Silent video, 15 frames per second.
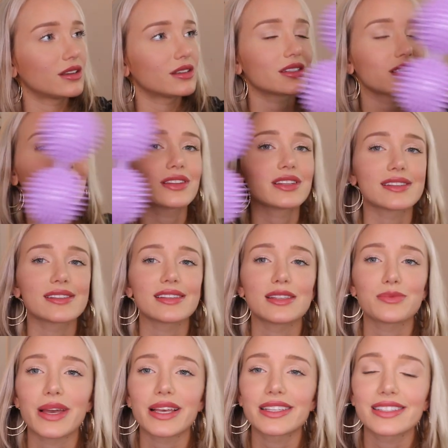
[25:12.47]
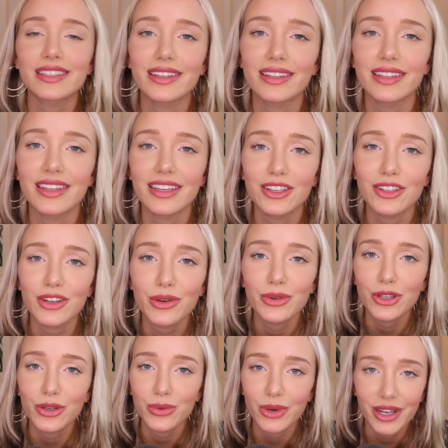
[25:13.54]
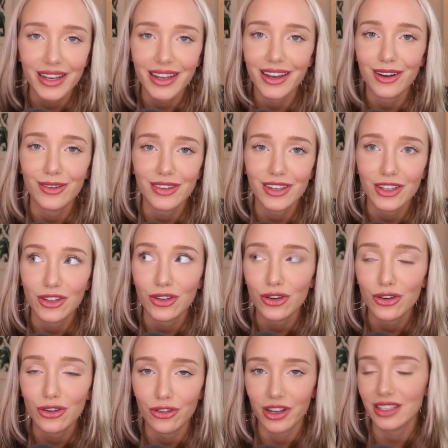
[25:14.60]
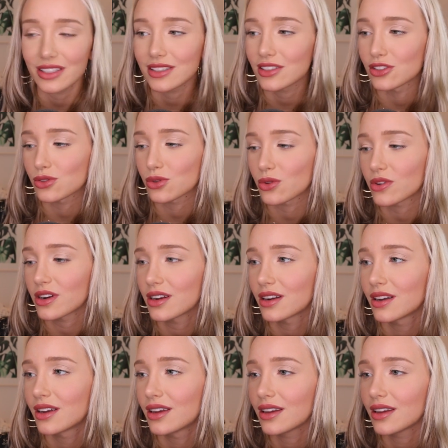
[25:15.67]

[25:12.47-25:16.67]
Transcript: So this this is basically, you know when you work out and you're crazy sore?